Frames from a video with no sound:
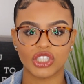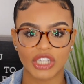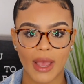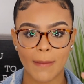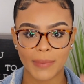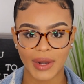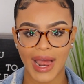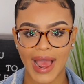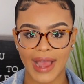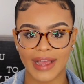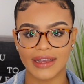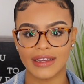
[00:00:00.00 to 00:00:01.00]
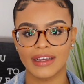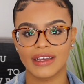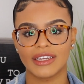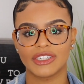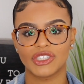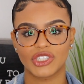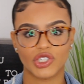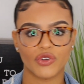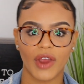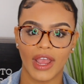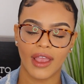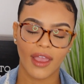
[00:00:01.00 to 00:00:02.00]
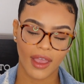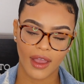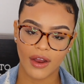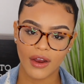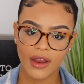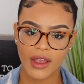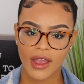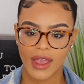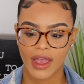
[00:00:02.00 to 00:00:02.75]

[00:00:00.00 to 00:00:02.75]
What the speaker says: jet black straight hair.